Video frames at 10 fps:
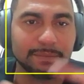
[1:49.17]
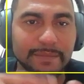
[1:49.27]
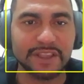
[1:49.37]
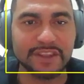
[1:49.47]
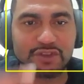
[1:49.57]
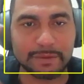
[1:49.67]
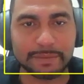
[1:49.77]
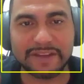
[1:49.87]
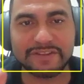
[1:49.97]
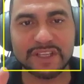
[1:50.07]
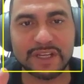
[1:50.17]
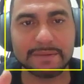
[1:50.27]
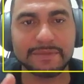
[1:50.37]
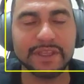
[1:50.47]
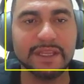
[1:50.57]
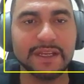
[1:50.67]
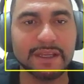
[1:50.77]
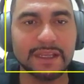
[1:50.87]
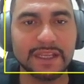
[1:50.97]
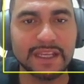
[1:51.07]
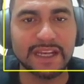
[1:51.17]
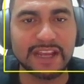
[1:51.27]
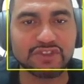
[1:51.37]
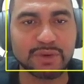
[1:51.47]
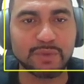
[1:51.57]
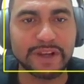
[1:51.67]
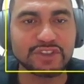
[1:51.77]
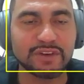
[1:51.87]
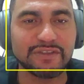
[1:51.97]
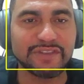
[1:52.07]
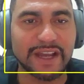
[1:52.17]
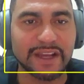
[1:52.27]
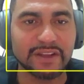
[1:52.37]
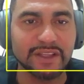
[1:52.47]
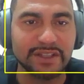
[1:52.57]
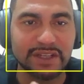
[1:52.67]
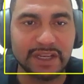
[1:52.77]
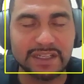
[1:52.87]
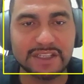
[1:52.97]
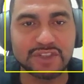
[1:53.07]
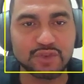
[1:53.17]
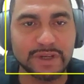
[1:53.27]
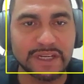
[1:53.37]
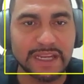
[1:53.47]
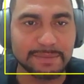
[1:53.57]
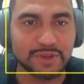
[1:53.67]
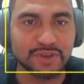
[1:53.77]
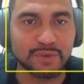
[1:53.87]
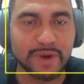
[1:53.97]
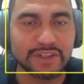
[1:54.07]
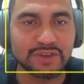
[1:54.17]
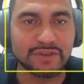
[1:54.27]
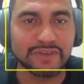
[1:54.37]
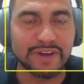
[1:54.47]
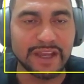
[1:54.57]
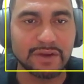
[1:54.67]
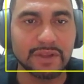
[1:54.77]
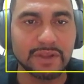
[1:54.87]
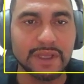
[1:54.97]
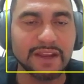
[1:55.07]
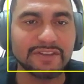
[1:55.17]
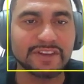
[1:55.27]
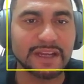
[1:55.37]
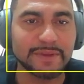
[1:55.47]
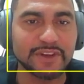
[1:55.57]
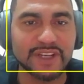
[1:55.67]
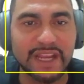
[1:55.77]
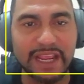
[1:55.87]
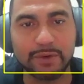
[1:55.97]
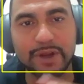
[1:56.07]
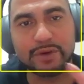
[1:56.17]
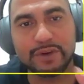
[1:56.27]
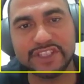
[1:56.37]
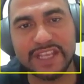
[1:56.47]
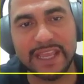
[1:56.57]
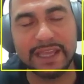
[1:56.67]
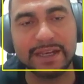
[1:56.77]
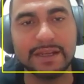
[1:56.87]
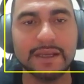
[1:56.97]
In this script, I have it set up that it actually writes to a file. It does screen captures and writes to a file every time there's an angry or a sad